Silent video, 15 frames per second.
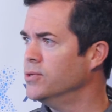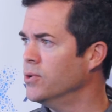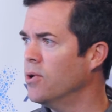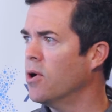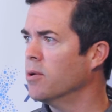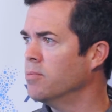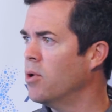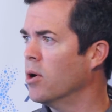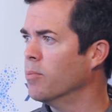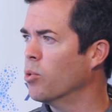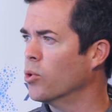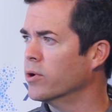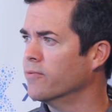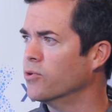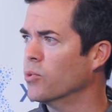to, our, our
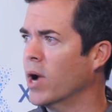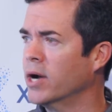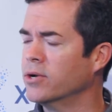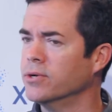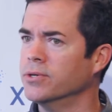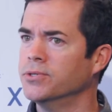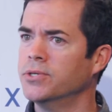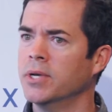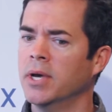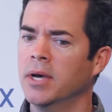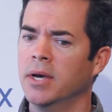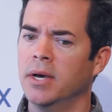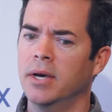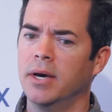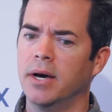board of directors,
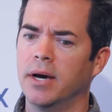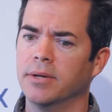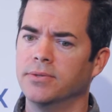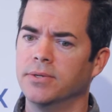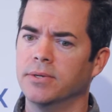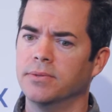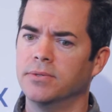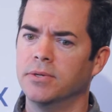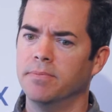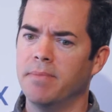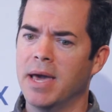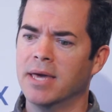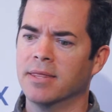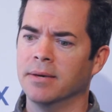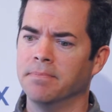uh, to, to
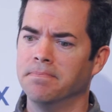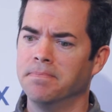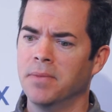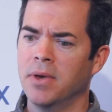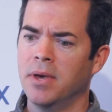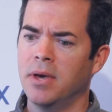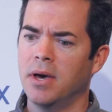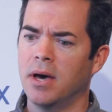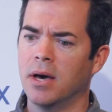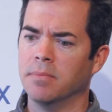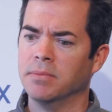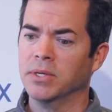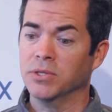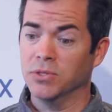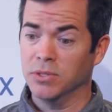make them
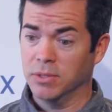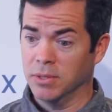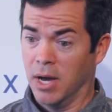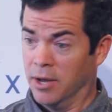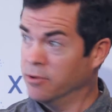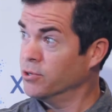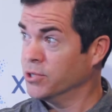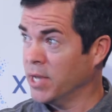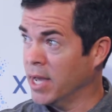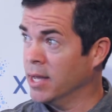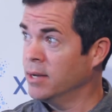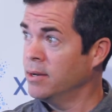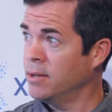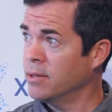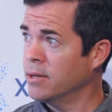um,
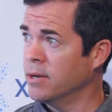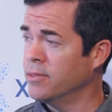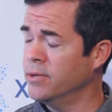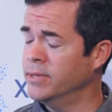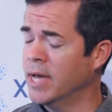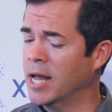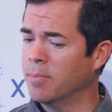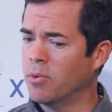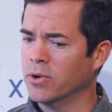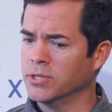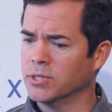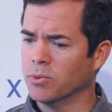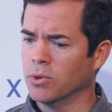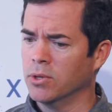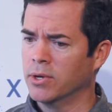understand the, the, data
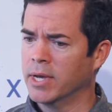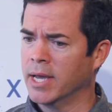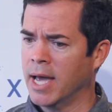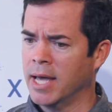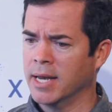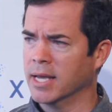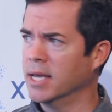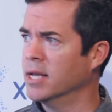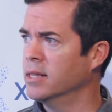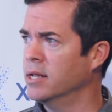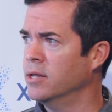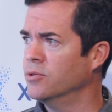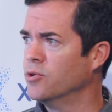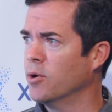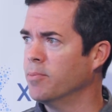points that we're looking at and again
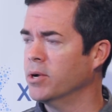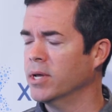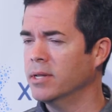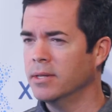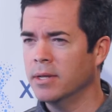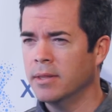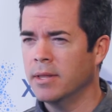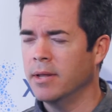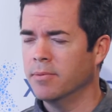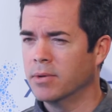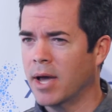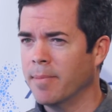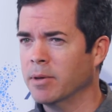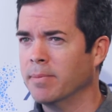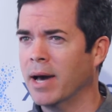then interpret it. And then
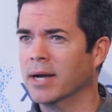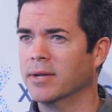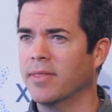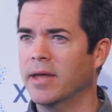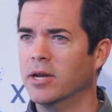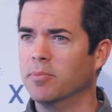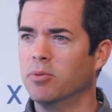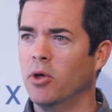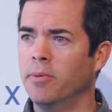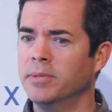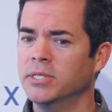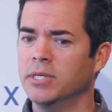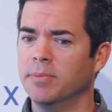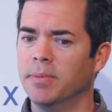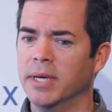coming back to that
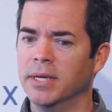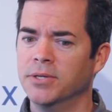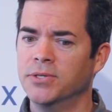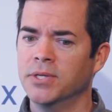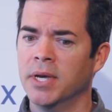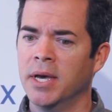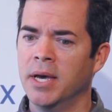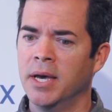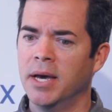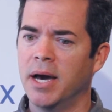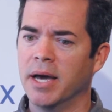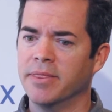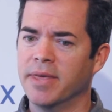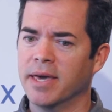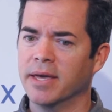diplomacy piece,
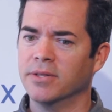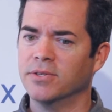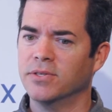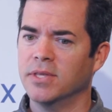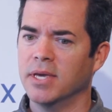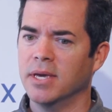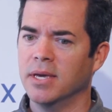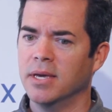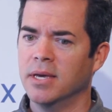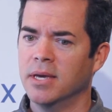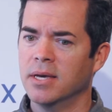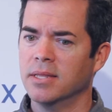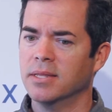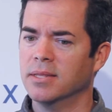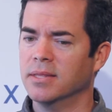I think it's the,
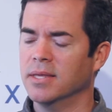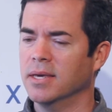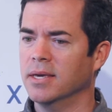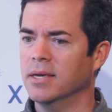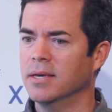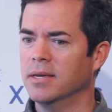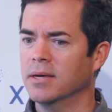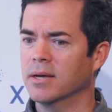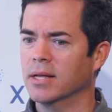the